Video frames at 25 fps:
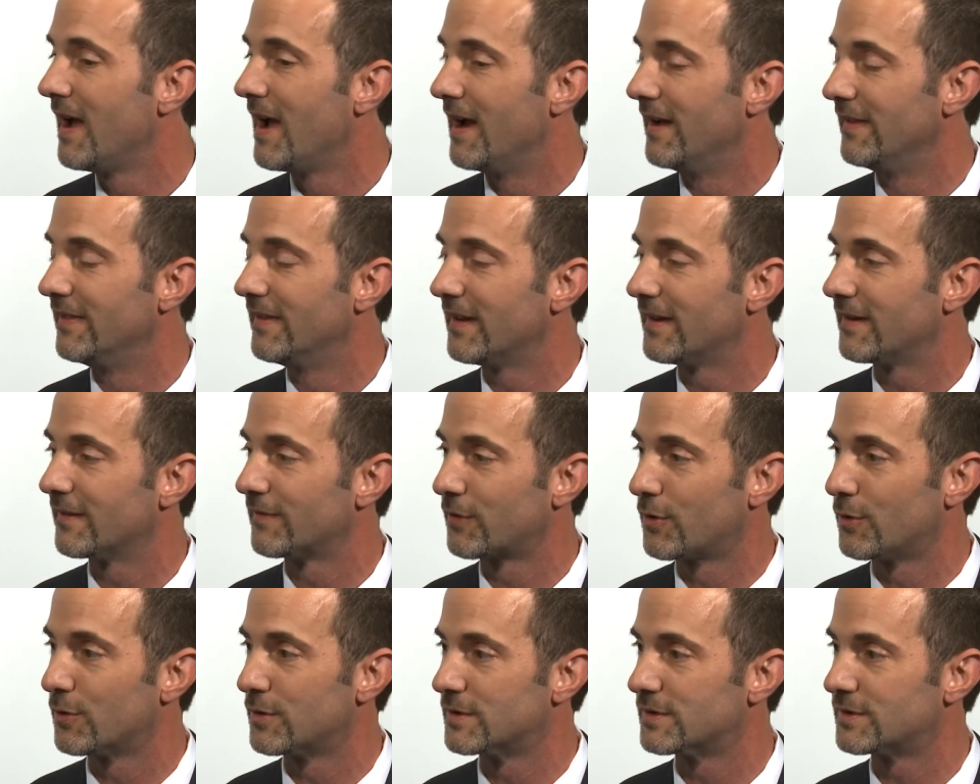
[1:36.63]
And then,
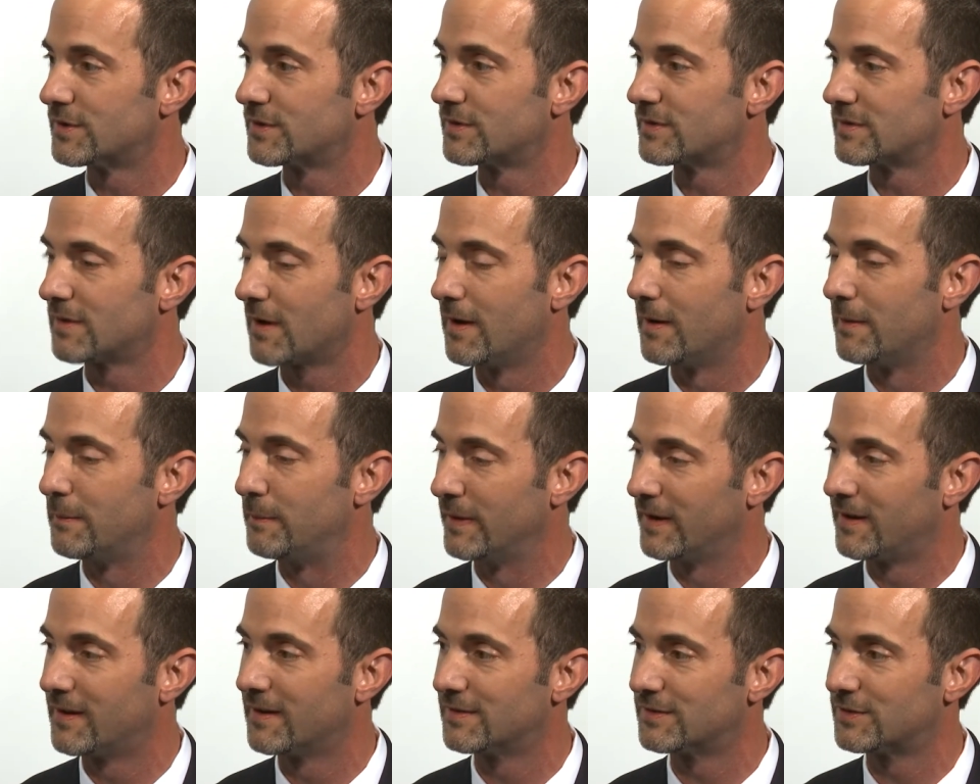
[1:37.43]
of course,
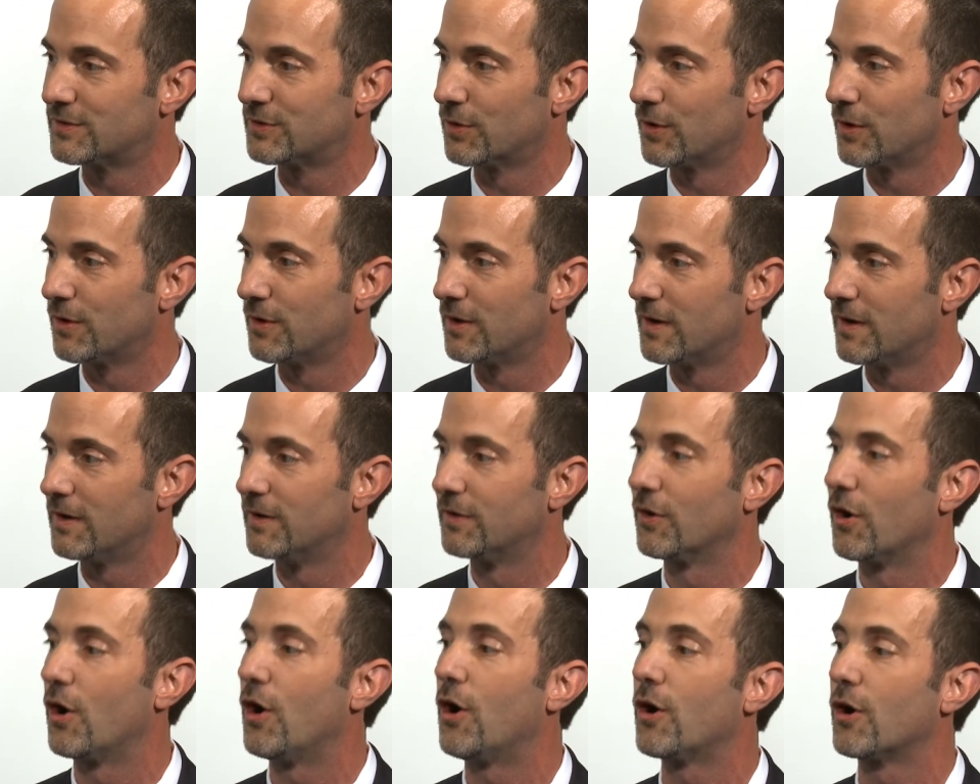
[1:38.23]
because
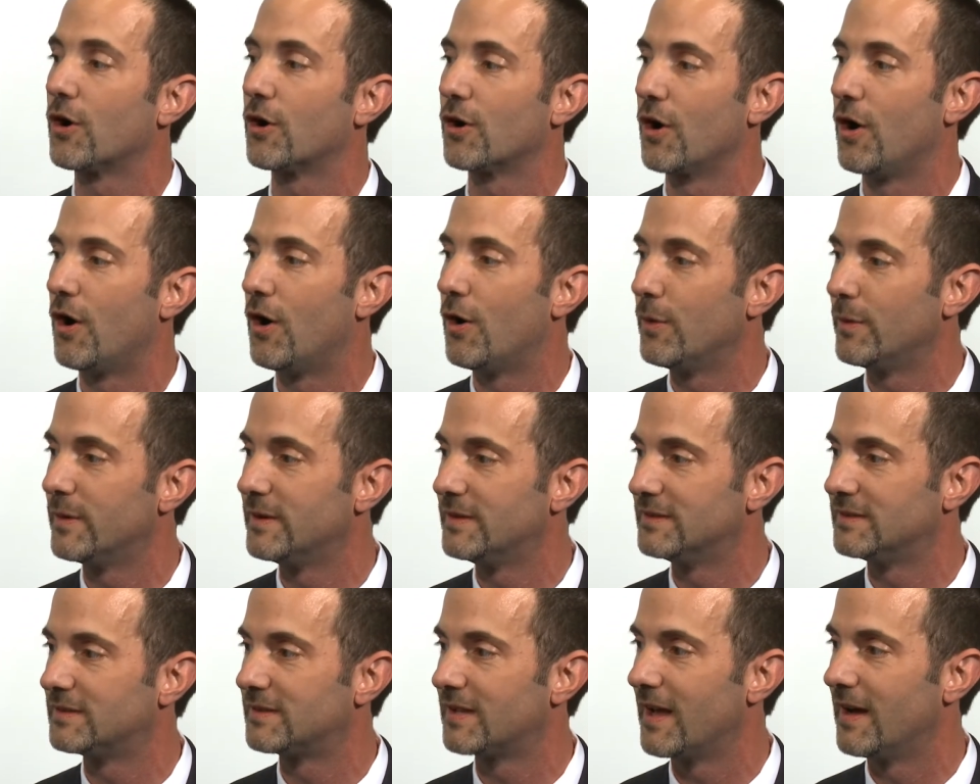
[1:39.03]
there are
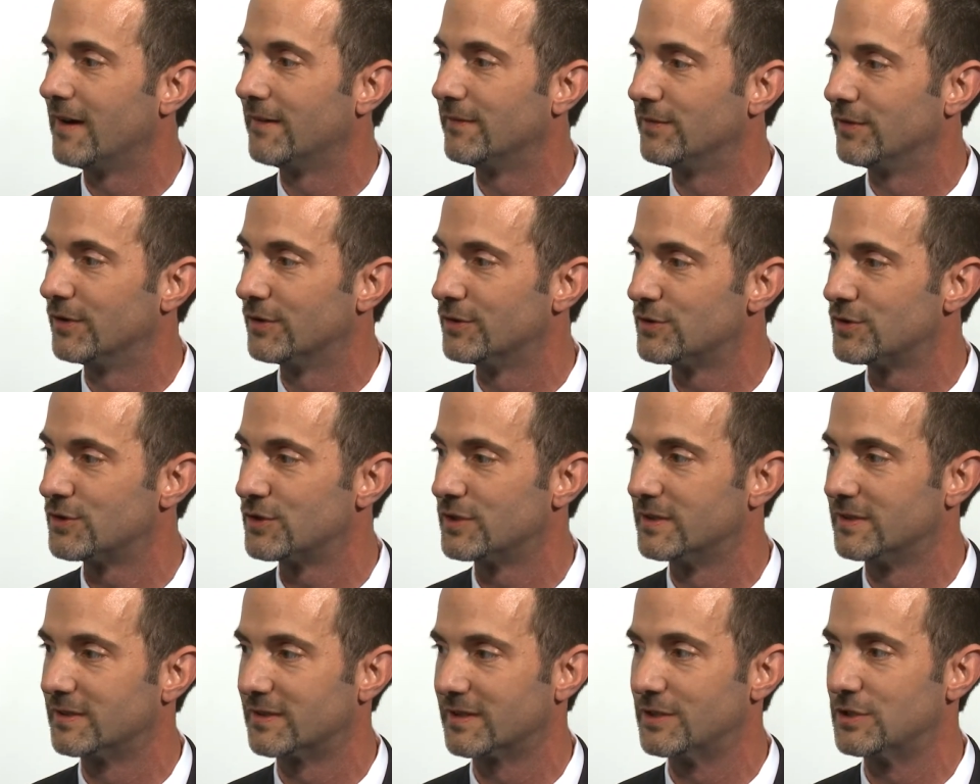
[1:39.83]
always
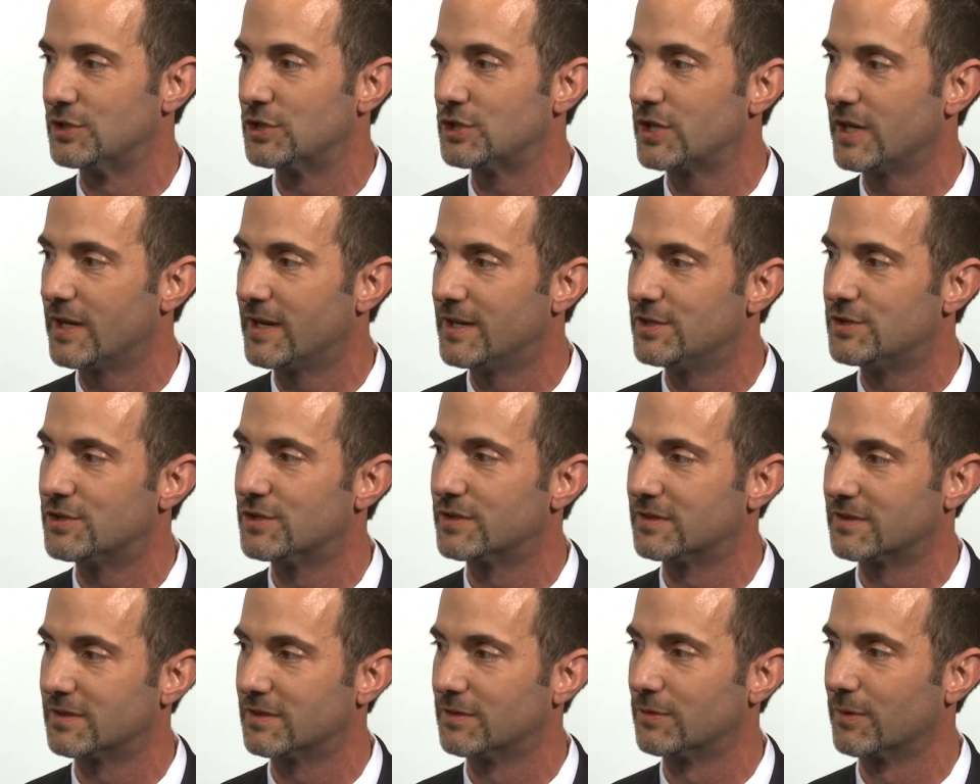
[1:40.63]
evolutions and
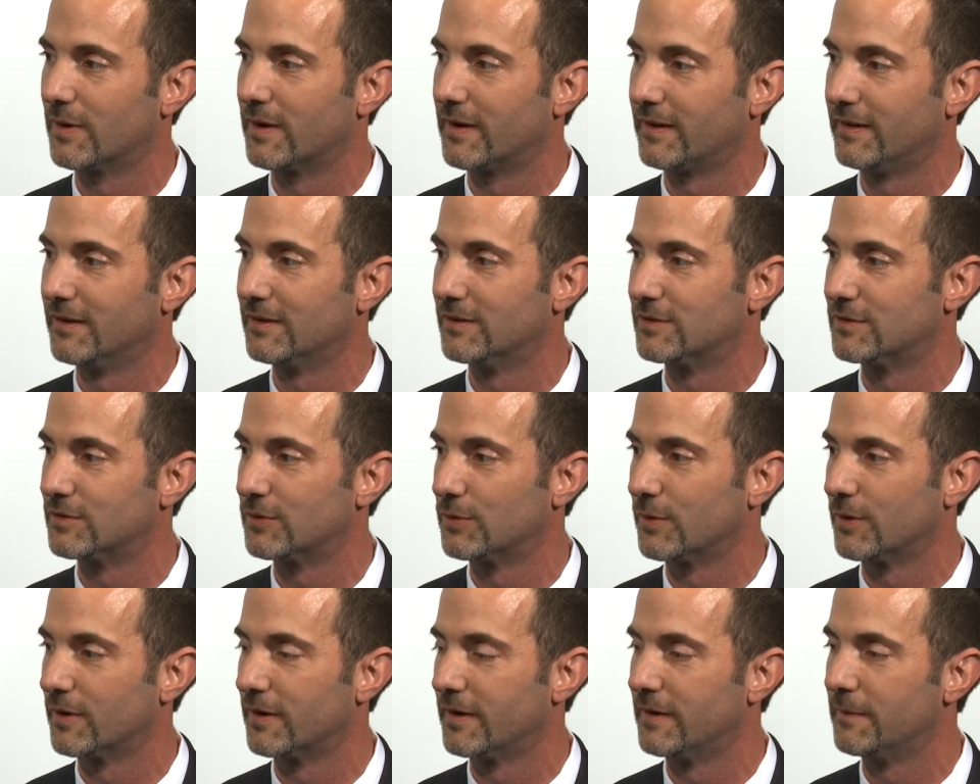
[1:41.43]
changes in
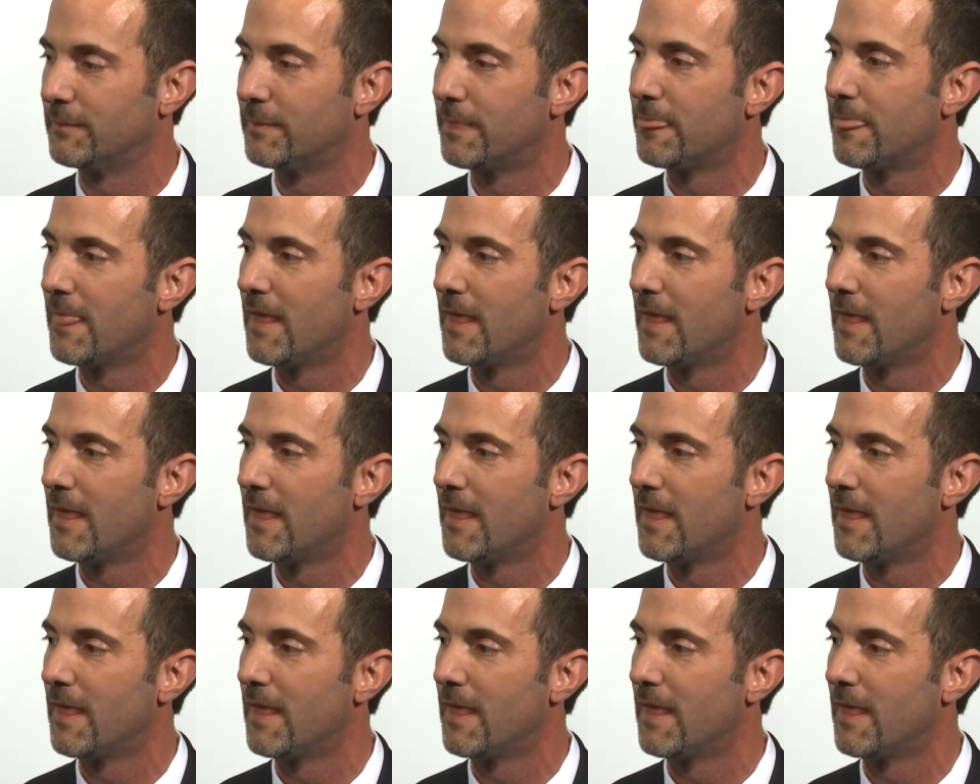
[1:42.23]
regulatory